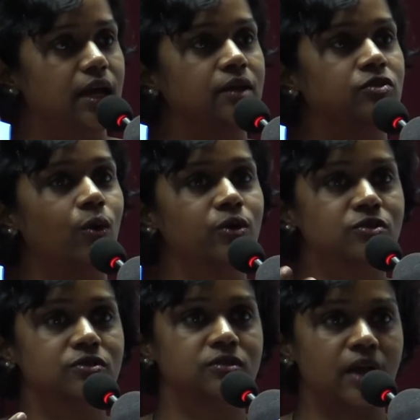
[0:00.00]
It's
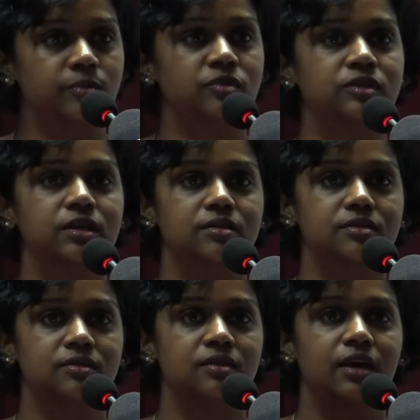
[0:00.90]
also
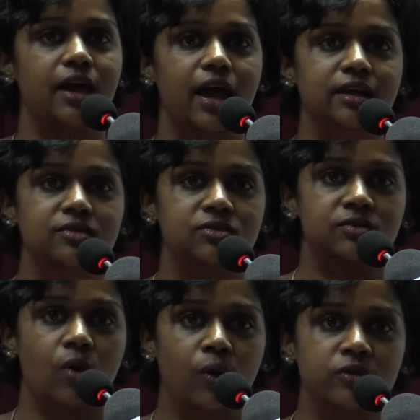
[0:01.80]
substance, and
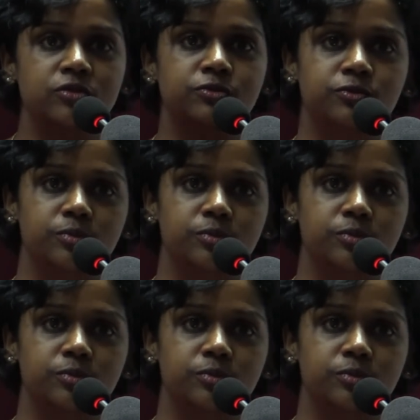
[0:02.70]
it's also